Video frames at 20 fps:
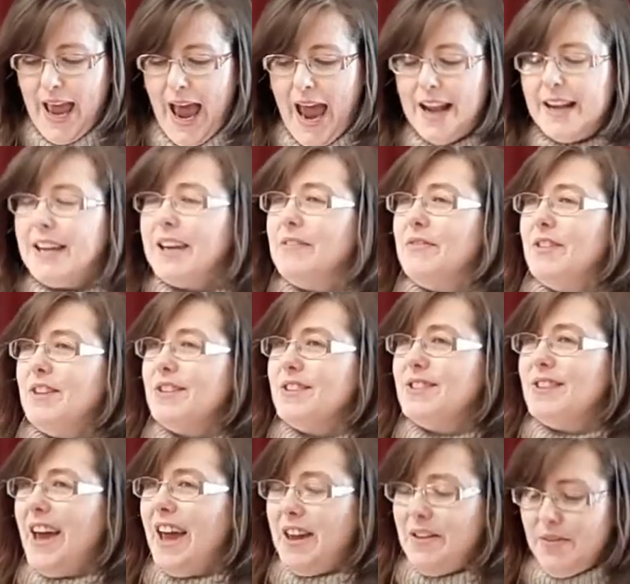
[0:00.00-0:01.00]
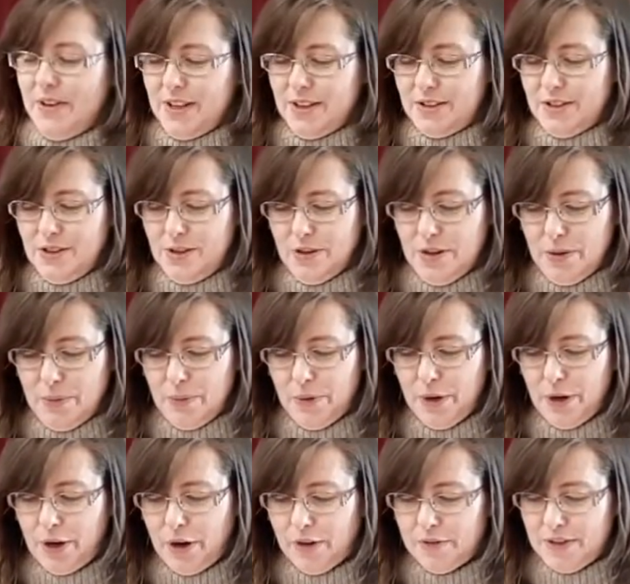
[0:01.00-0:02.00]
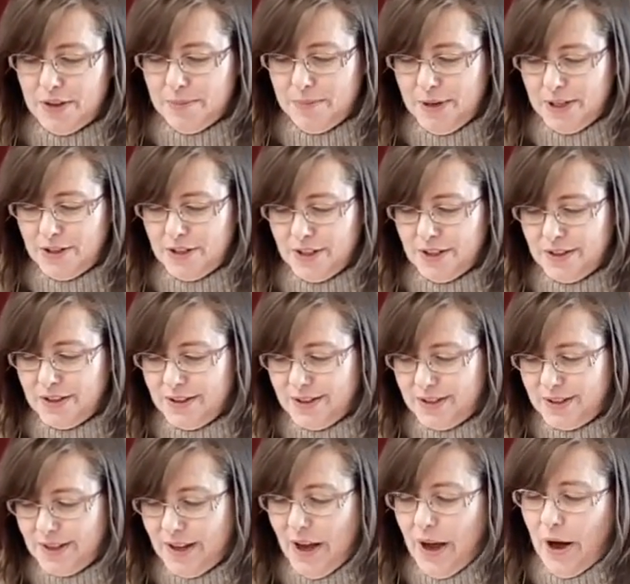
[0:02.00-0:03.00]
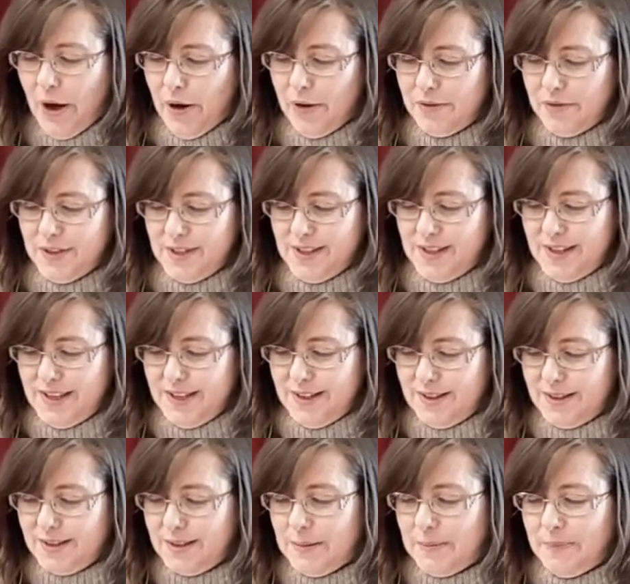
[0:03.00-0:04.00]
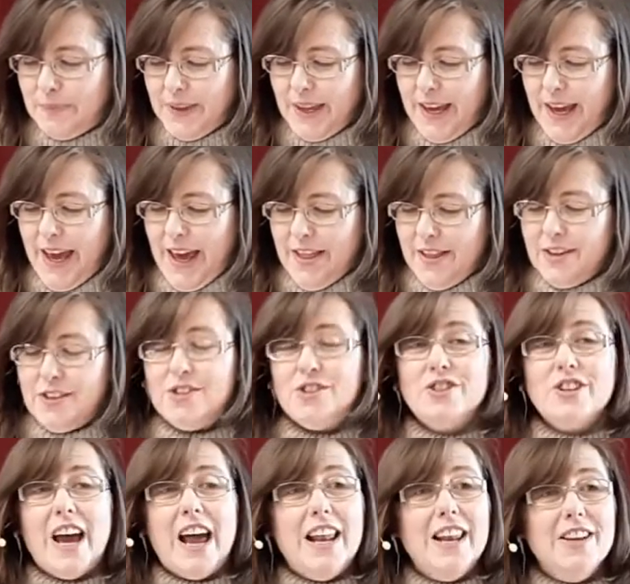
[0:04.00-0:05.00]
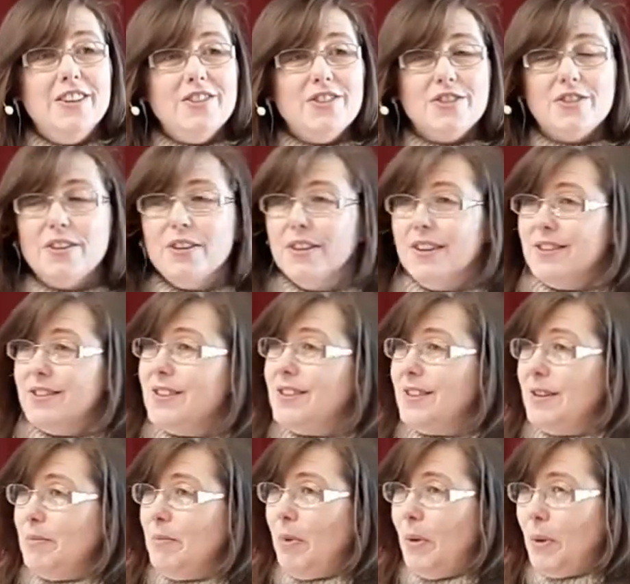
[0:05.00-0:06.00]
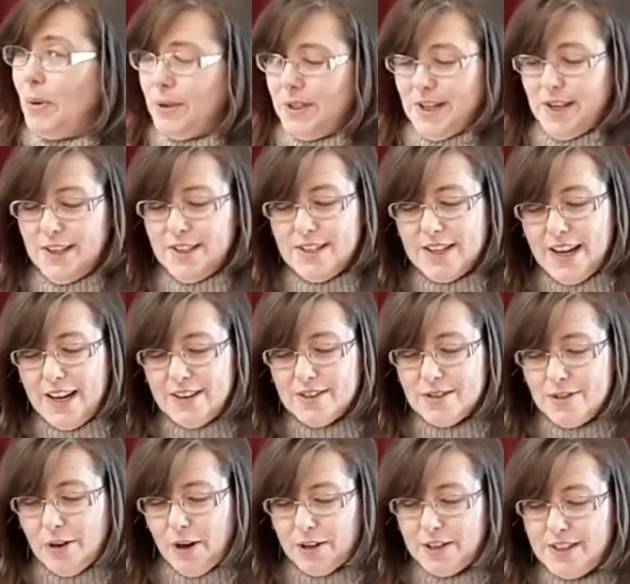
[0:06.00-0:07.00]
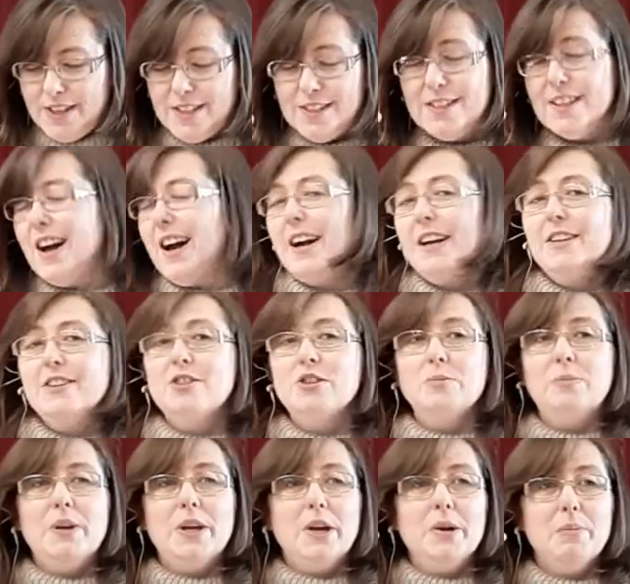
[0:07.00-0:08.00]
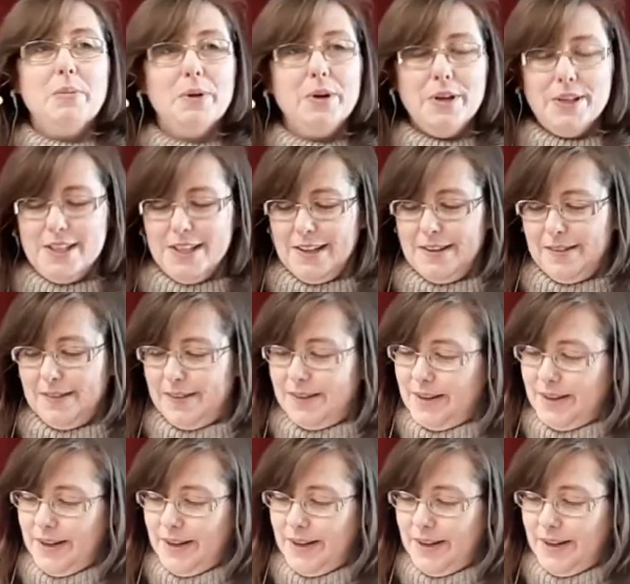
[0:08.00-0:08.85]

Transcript: and give the savings to the work of the missions overseas. This challenge, this is important, is not designed to be a burden.